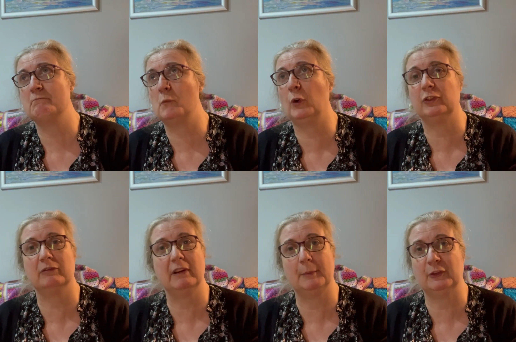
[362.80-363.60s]

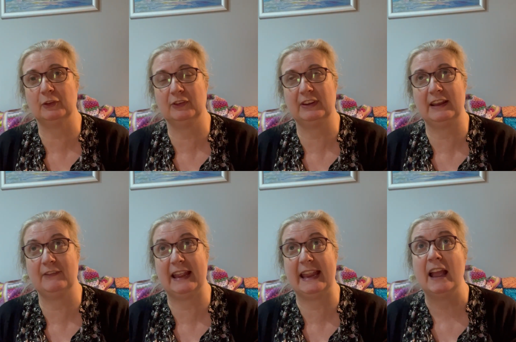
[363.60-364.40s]
watching rubbish on
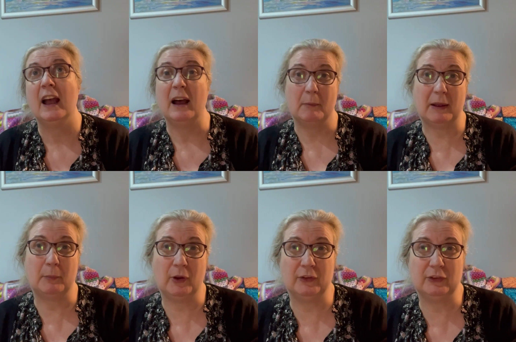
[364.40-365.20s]
TV. Might
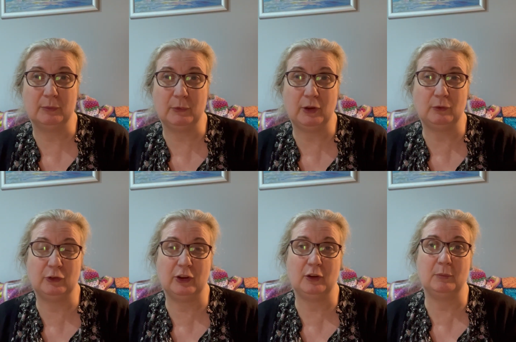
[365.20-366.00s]
put on some
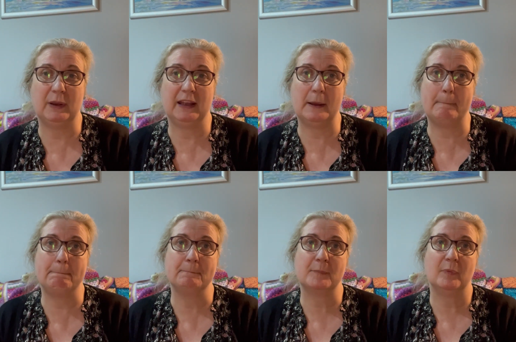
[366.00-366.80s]
YouTube,
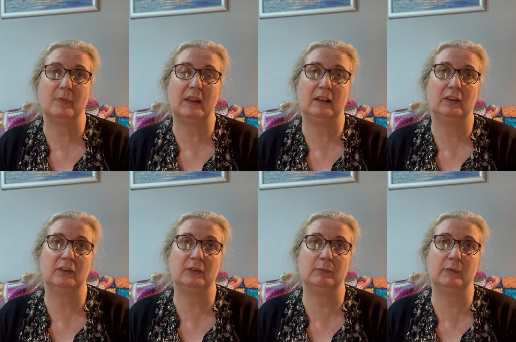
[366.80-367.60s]

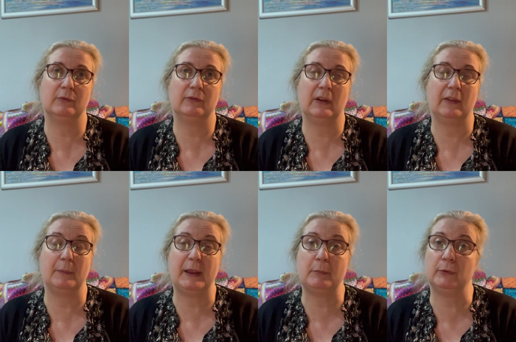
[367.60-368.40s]
some other
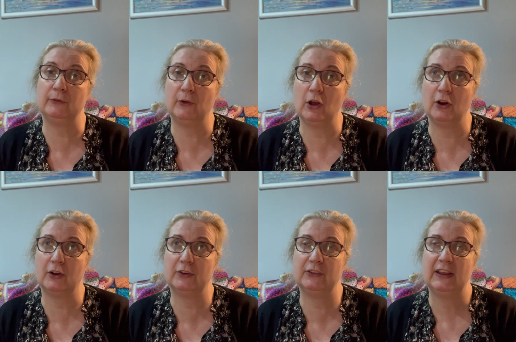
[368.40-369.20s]
people's
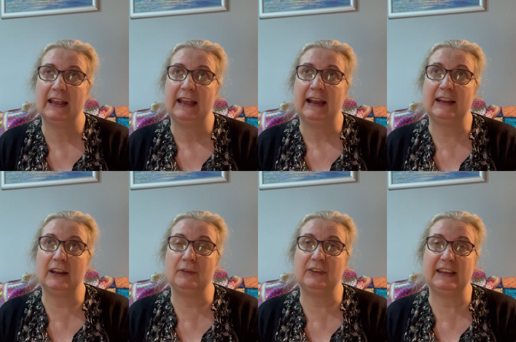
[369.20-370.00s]
vlogs. I
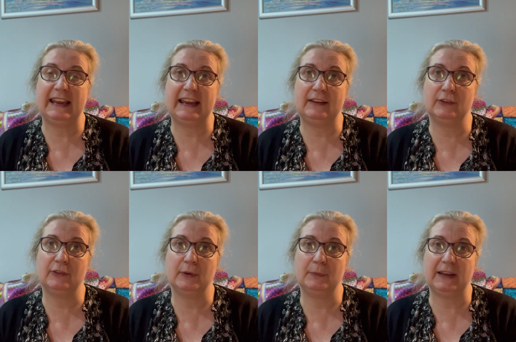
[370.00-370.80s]
know Denise
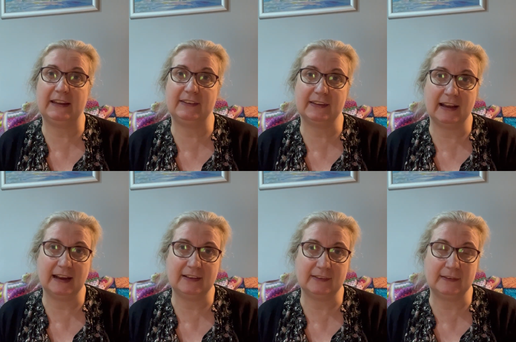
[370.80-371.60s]
from Dear
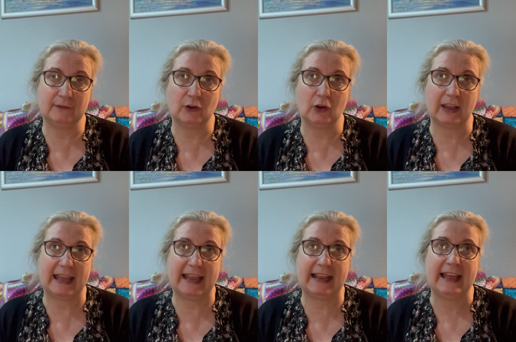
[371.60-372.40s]
Designs is
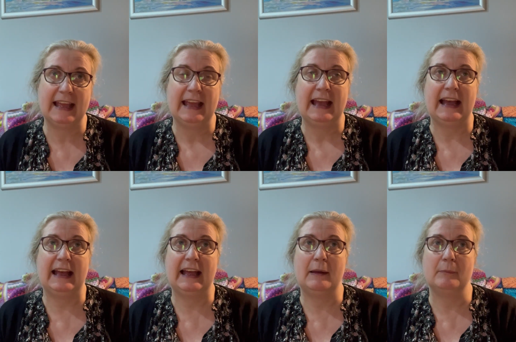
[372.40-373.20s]
vlogging,
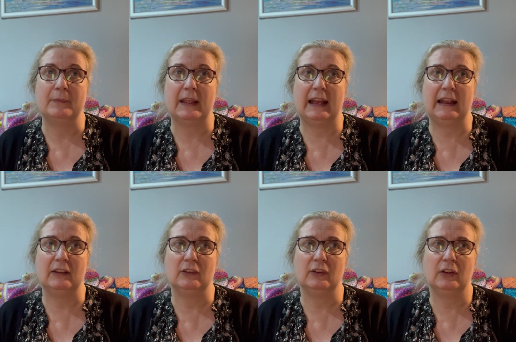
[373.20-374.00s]

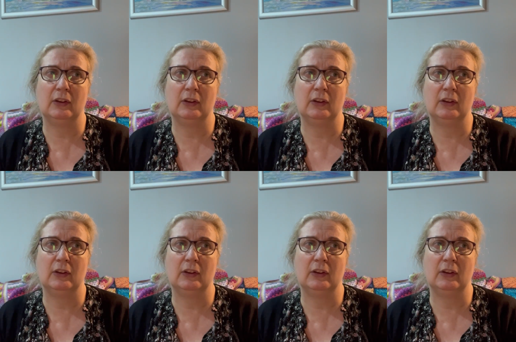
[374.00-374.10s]
and